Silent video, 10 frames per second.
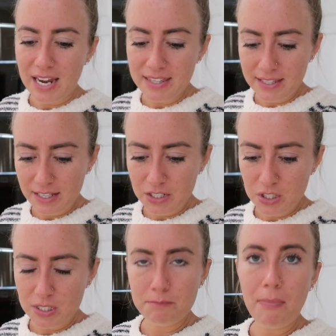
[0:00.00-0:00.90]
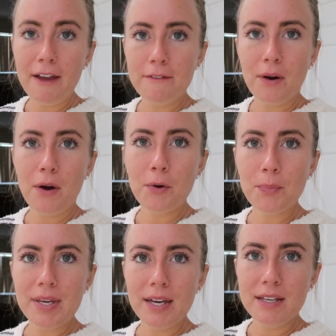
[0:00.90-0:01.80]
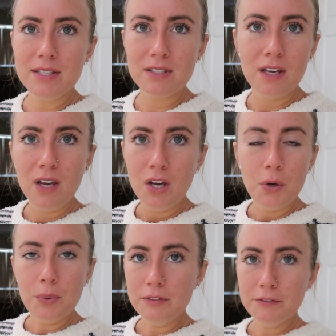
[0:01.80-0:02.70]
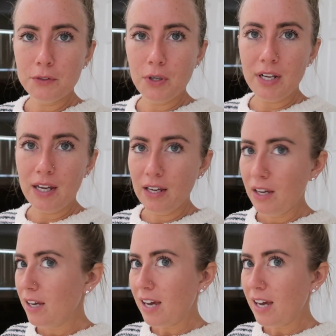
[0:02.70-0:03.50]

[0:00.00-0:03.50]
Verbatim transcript: I think that's just my fault because we live in Florida.